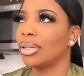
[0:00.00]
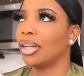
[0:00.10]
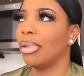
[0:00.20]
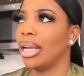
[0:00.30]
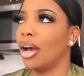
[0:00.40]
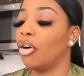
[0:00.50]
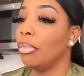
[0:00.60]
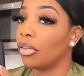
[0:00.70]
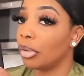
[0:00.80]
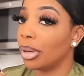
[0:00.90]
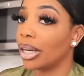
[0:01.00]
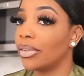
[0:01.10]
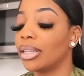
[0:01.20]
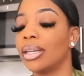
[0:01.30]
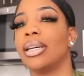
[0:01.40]
was gonna make oatmeal for
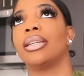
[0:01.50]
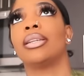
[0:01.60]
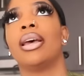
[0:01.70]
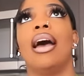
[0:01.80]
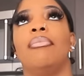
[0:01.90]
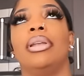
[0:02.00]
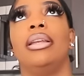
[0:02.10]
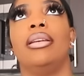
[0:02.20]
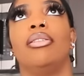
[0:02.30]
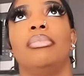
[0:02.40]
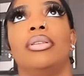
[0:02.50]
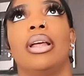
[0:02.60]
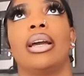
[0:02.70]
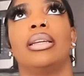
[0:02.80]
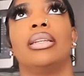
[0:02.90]
breakfast cause I've been eating oatmeal,
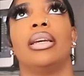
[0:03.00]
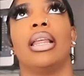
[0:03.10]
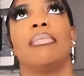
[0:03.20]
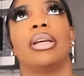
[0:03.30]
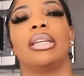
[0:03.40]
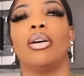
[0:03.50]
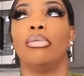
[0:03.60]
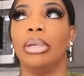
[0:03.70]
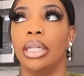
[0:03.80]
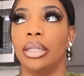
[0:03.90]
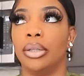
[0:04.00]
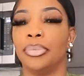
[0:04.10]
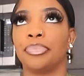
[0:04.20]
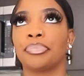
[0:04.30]
like I said, like my oatmeal,